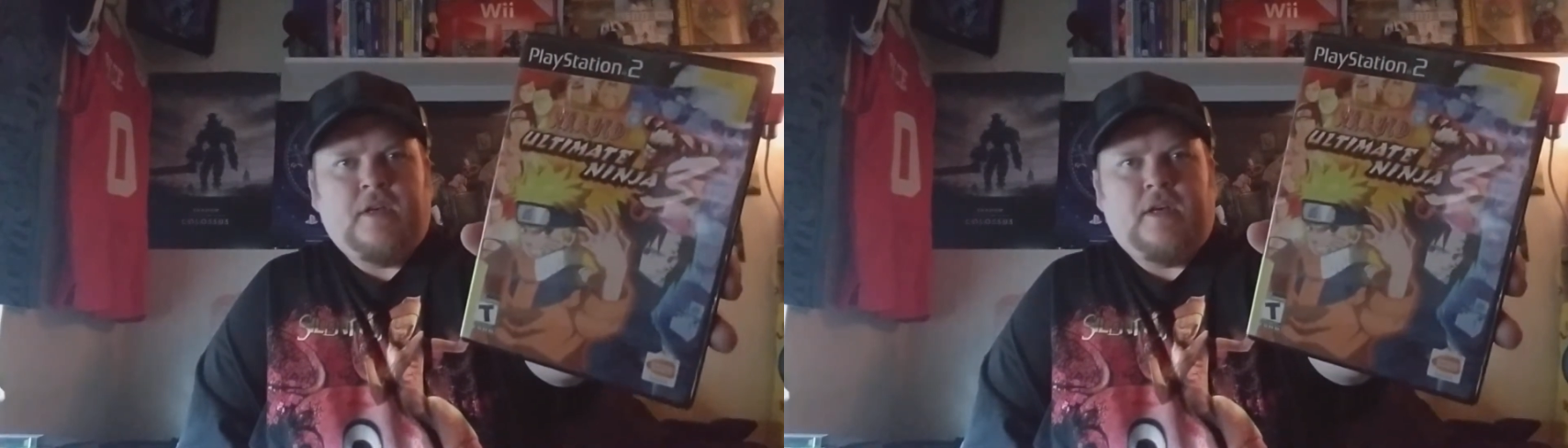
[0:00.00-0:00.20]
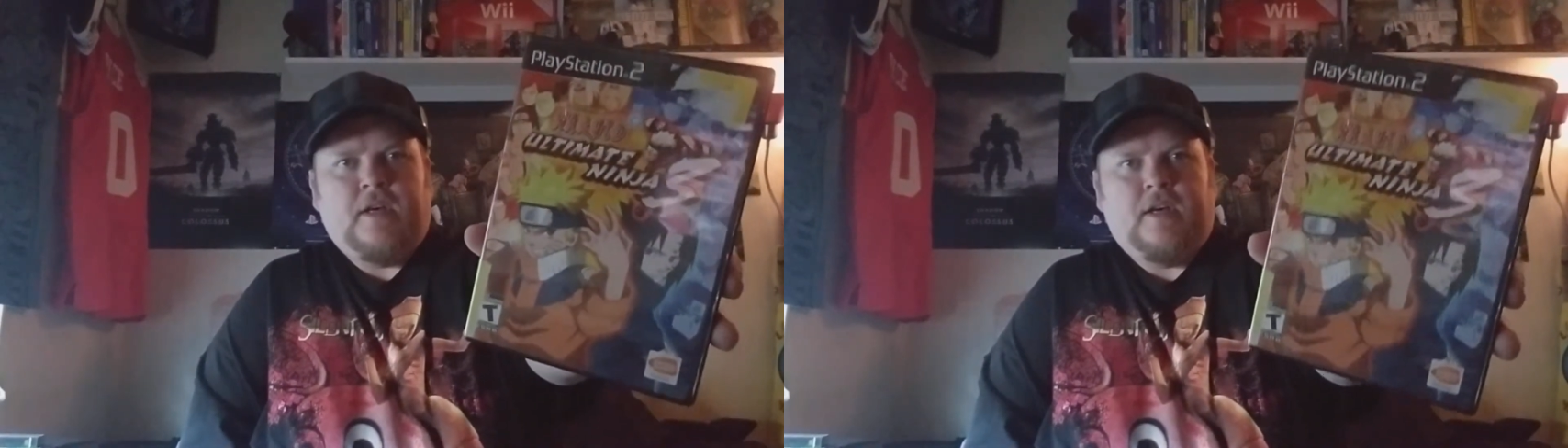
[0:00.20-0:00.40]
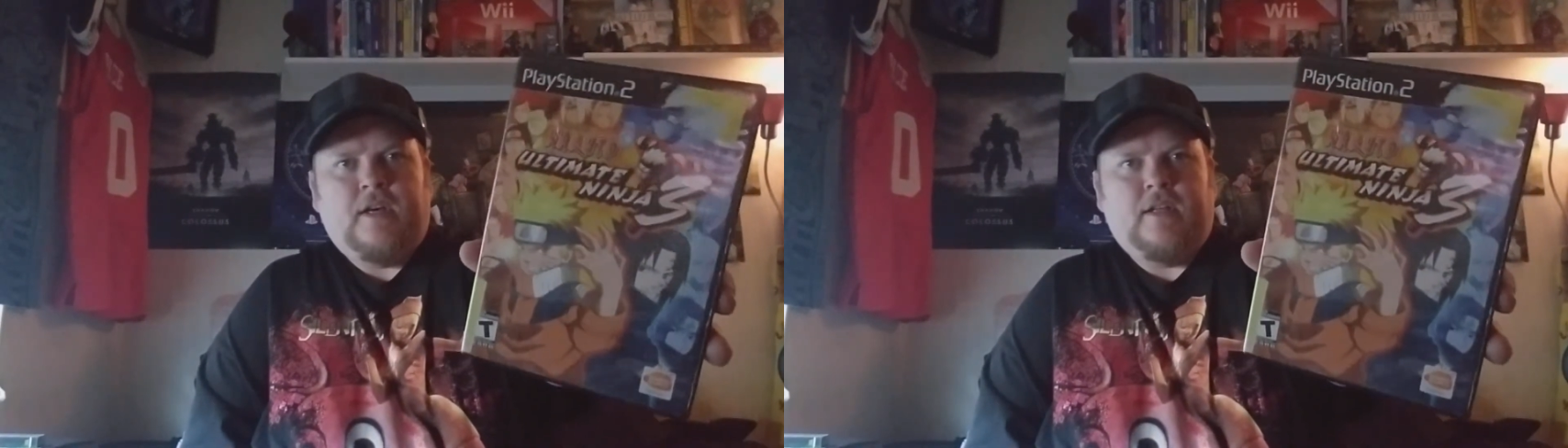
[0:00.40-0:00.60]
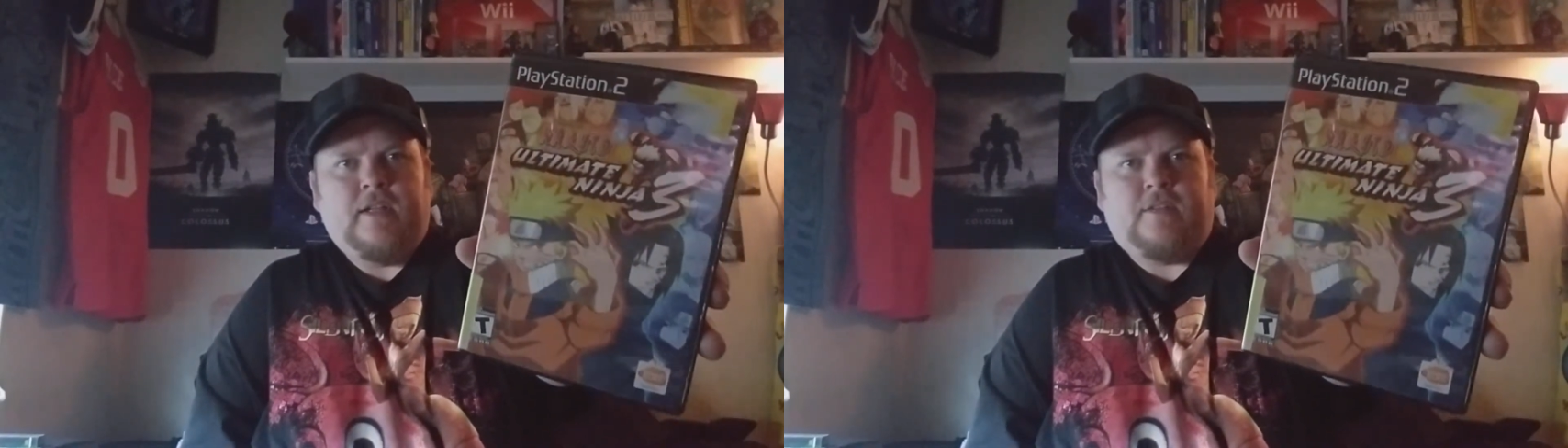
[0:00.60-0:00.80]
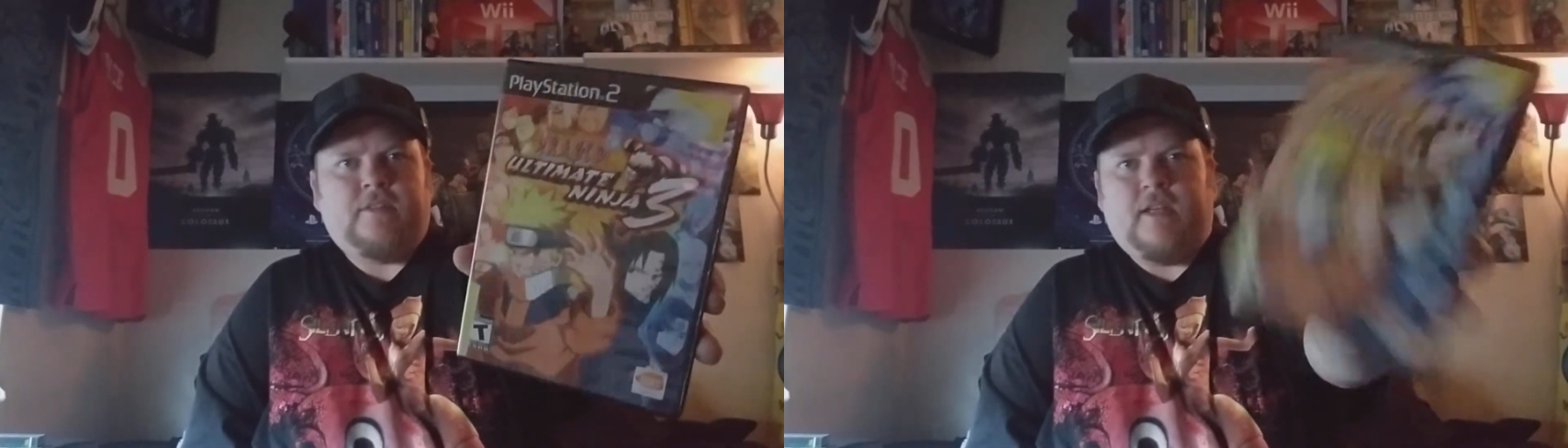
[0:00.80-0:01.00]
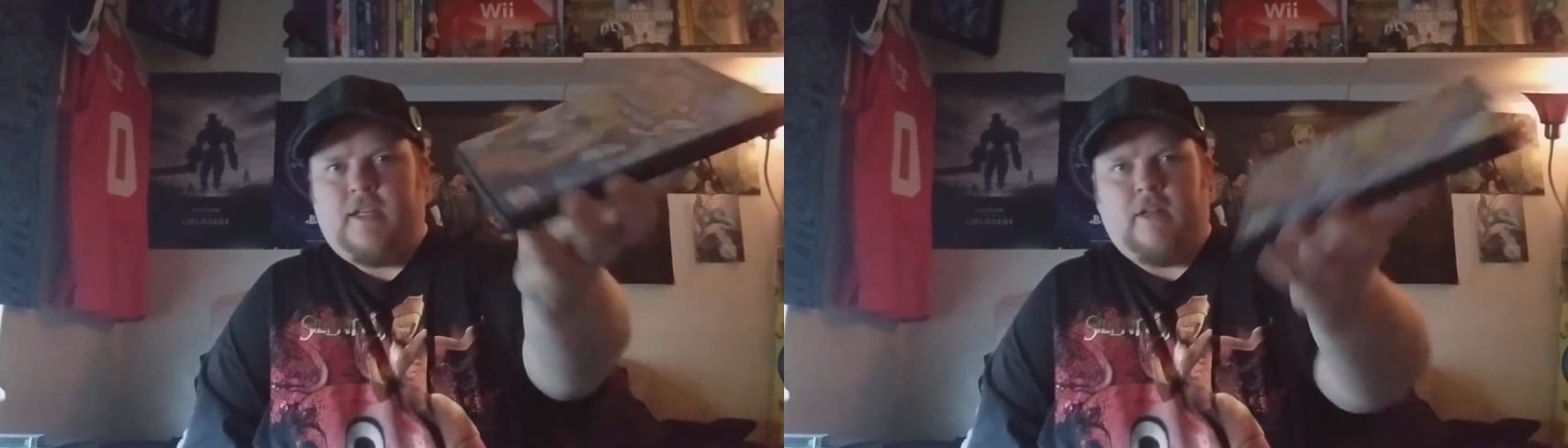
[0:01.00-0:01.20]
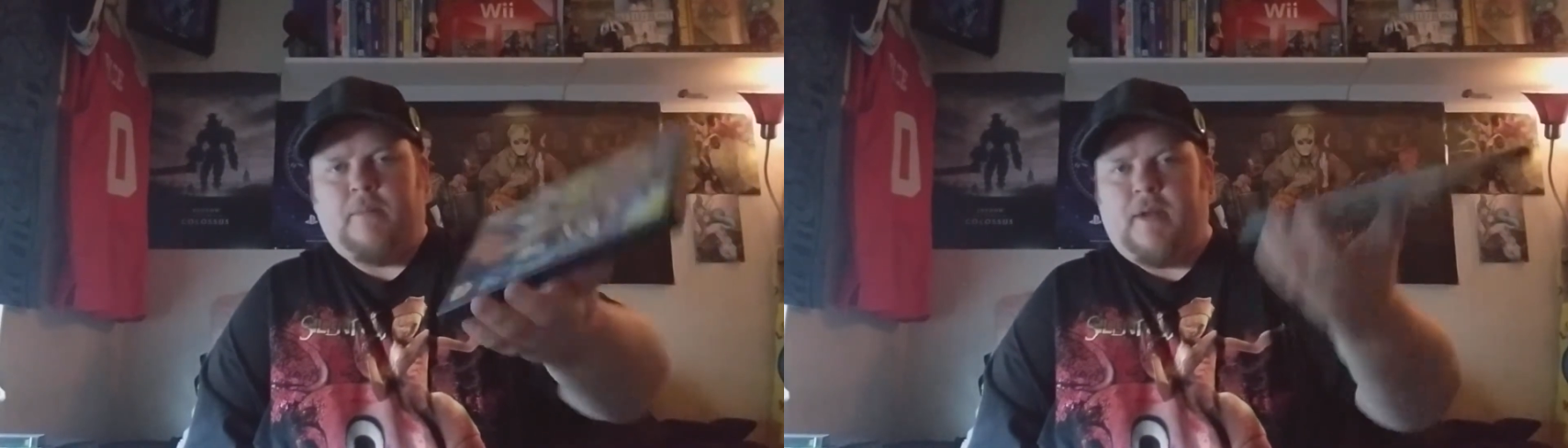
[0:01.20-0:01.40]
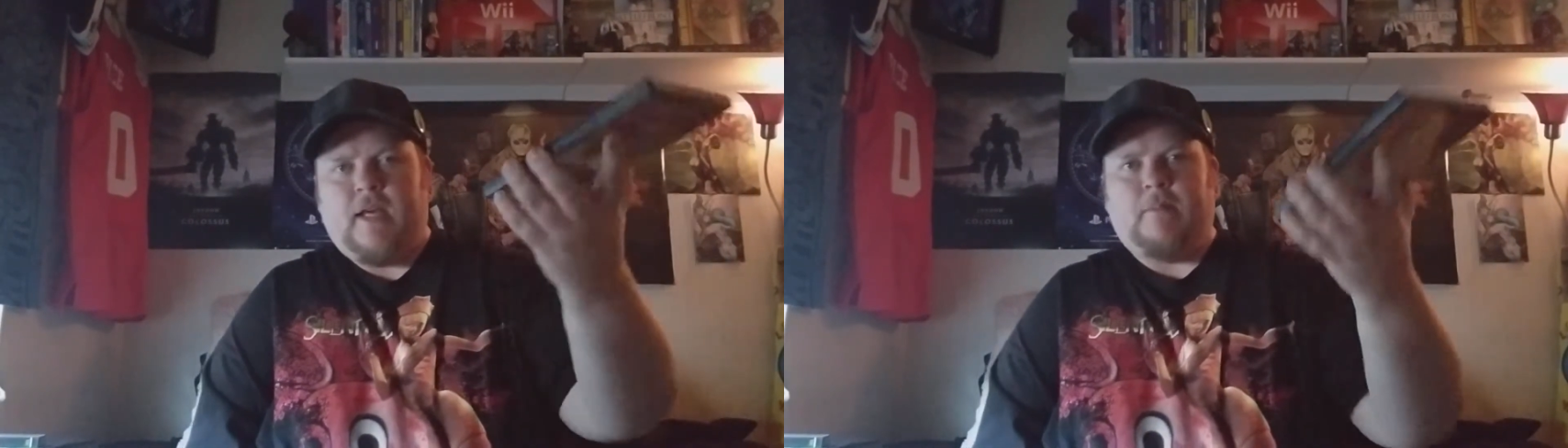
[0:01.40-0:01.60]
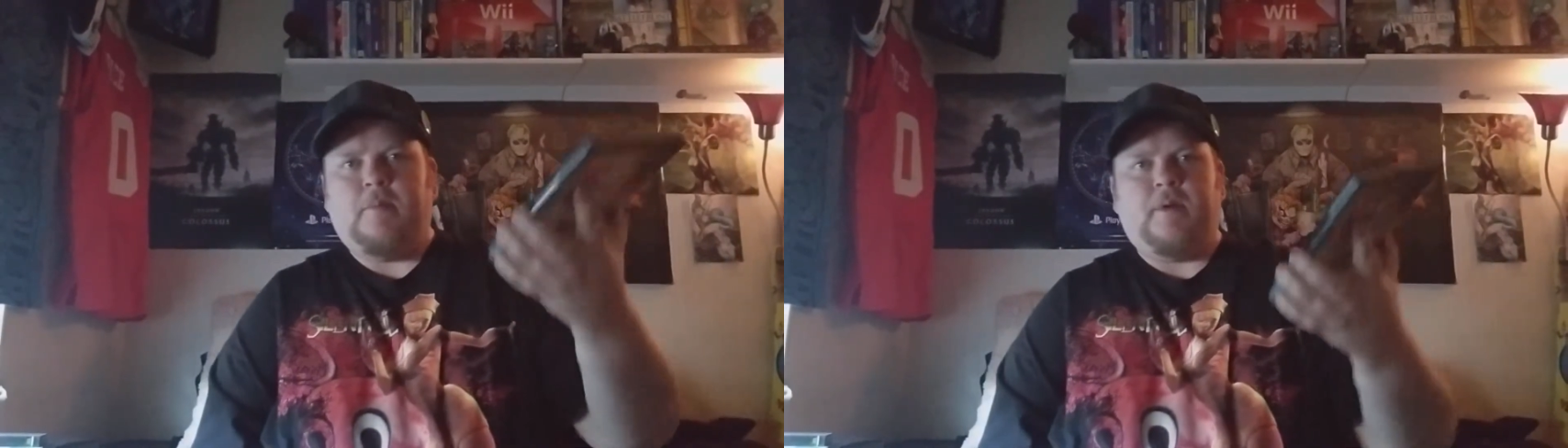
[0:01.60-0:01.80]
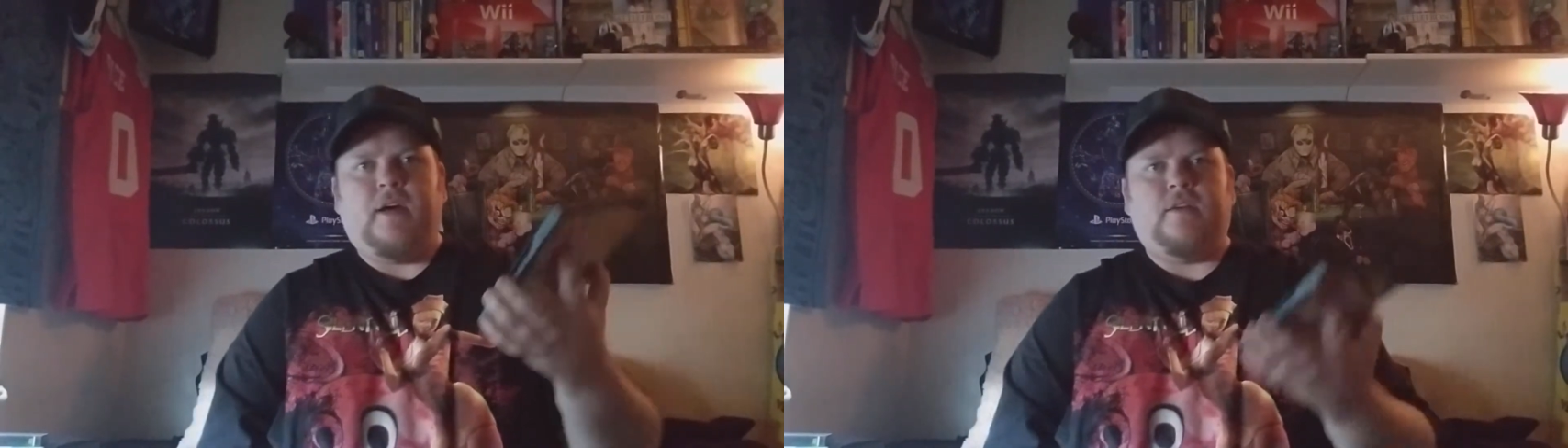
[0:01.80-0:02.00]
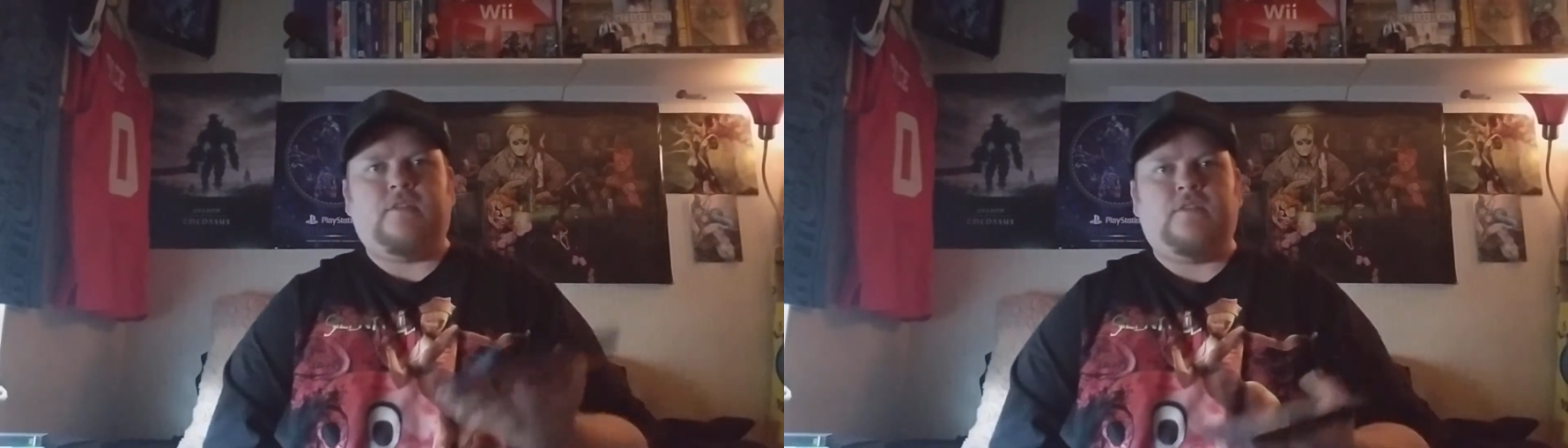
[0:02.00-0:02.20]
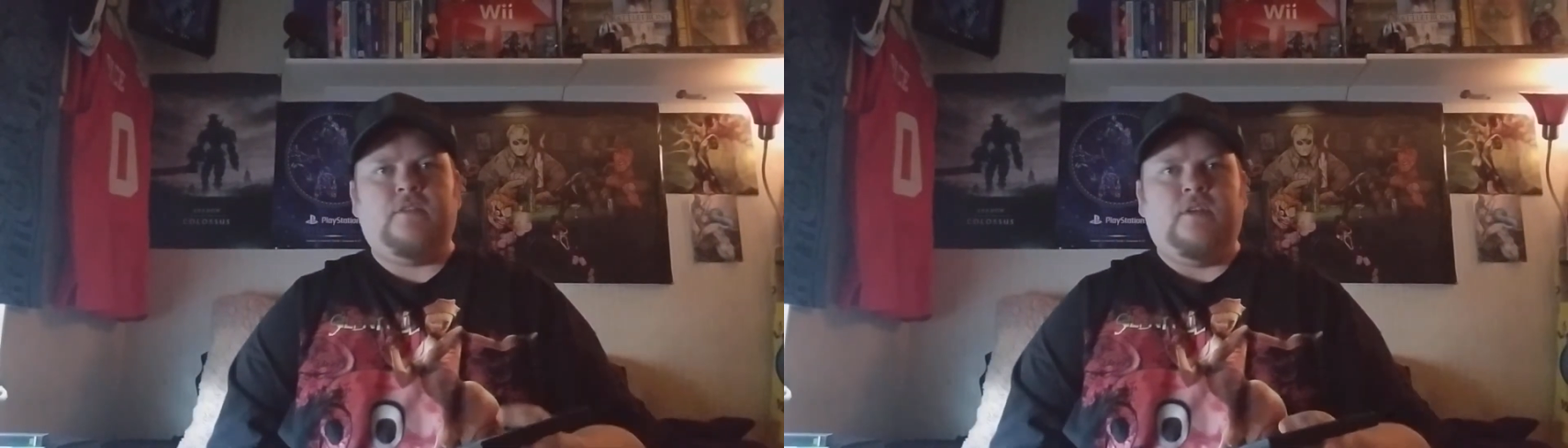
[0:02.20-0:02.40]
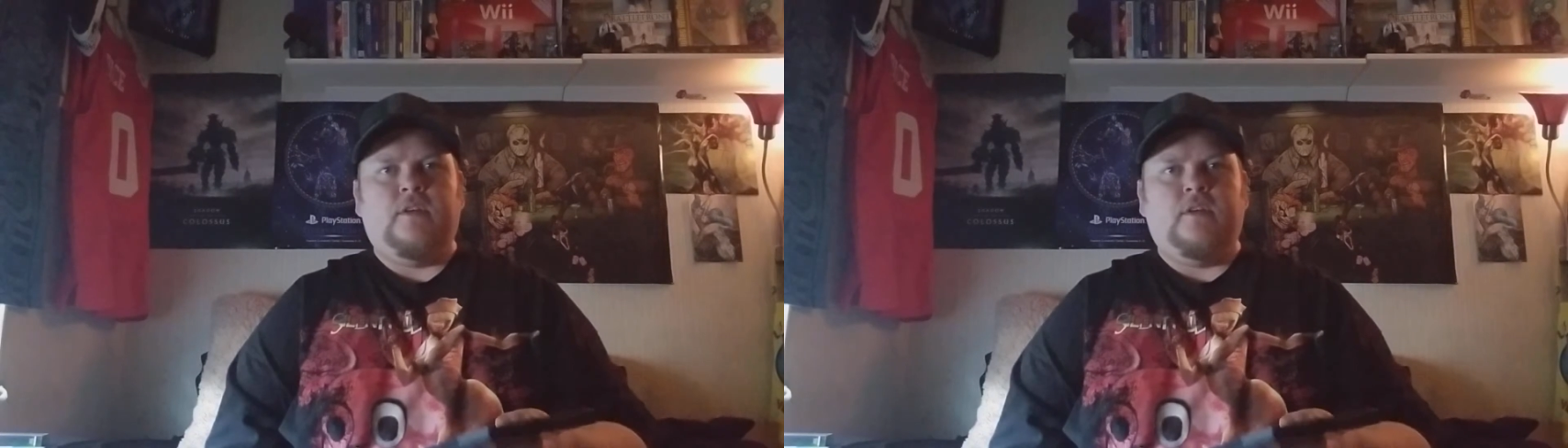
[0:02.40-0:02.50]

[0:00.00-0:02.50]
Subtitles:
Like I said, again, I paid a couple bucks.